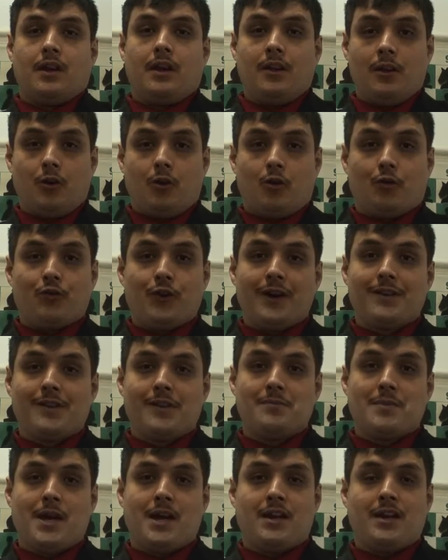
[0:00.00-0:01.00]
Hello,
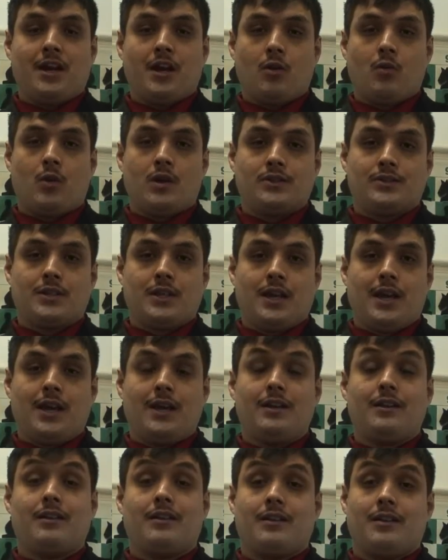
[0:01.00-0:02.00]
Friendly Man here once
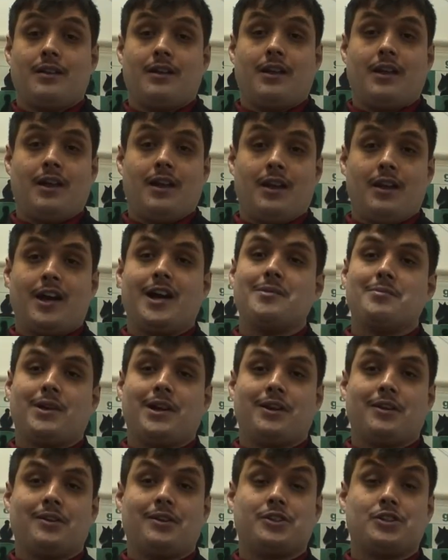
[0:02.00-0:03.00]
again, and I'm
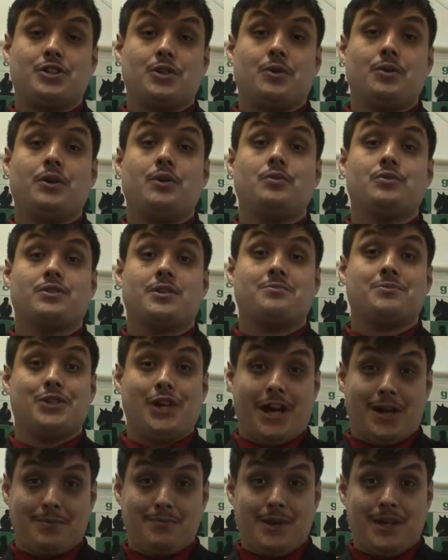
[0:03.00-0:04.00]
here to show you some
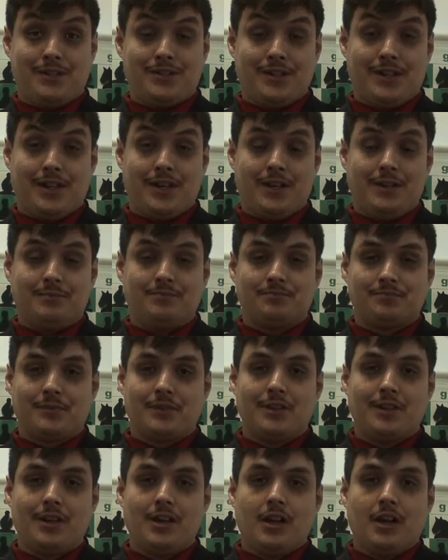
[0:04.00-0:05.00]
checkmates again.
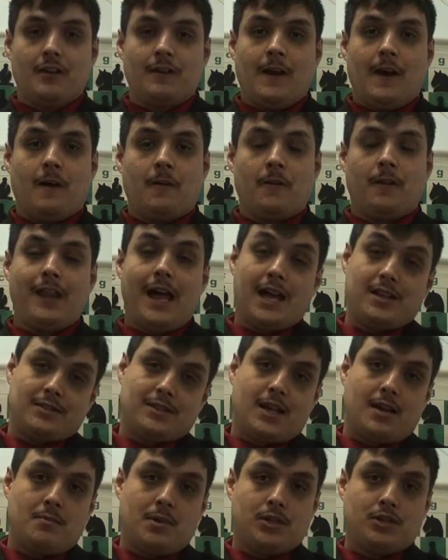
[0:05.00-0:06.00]
Now, the
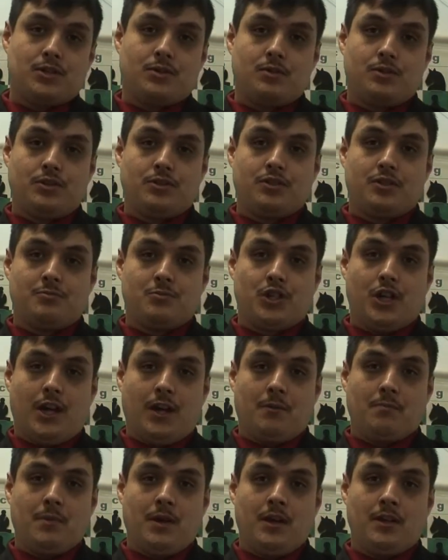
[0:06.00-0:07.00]
last time I showed you some
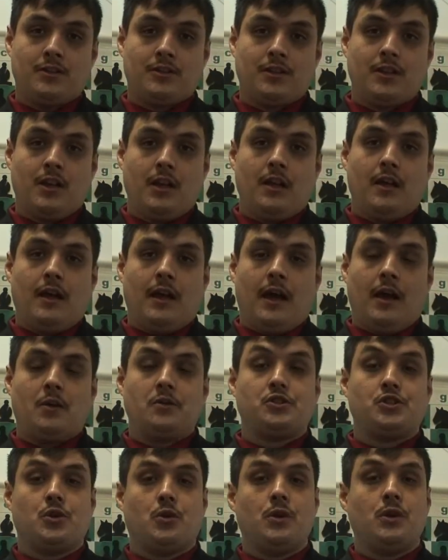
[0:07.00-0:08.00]
checkmates, I
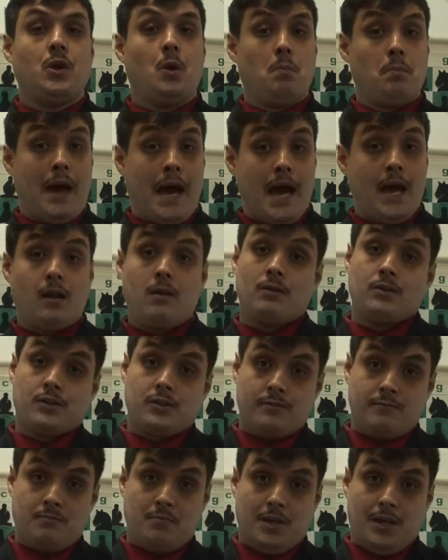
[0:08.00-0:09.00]
was showing you
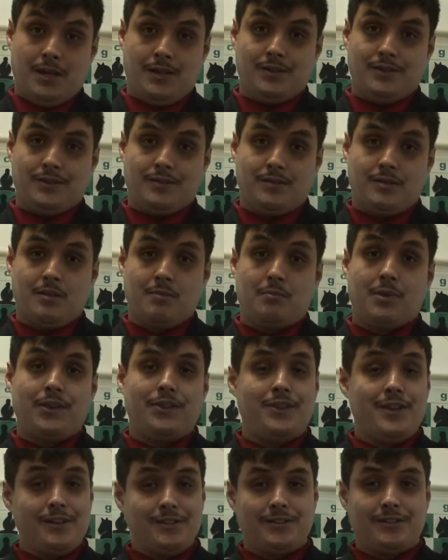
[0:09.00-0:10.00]
patterns of mates.
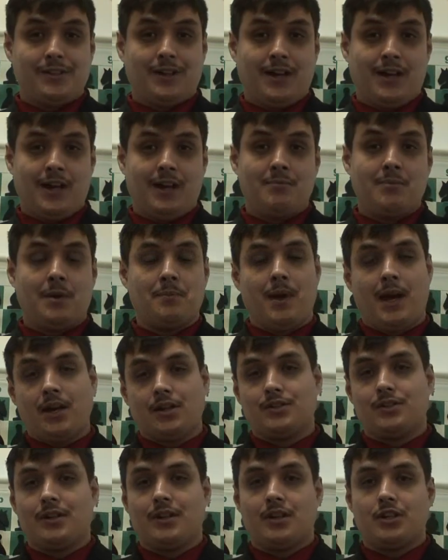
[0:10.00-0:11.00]
But this time, I'm
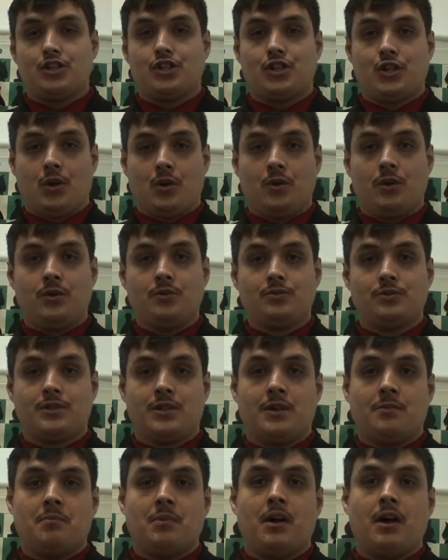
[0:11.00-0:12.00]
actually going to show you
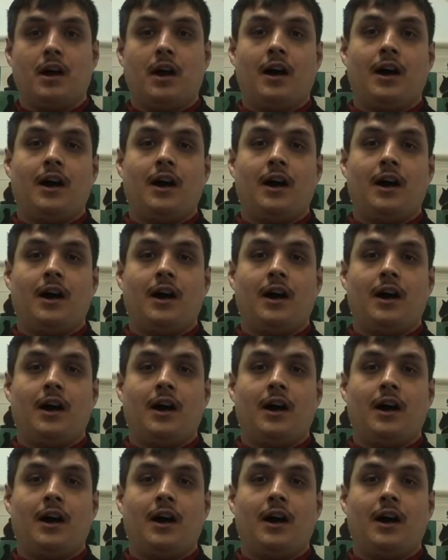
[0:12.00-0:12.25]
some